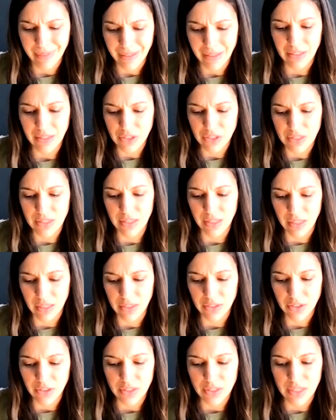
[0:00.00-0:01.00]
think just
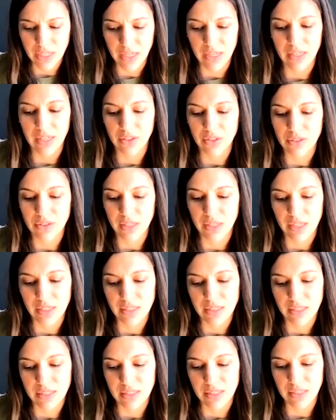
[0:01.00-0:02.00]
understanding those
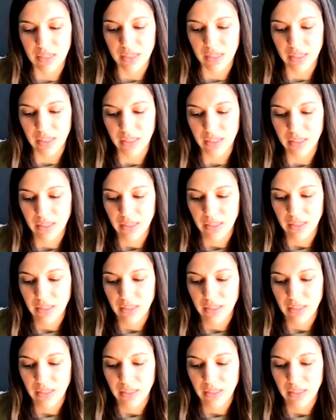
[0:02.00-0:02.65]
things is not,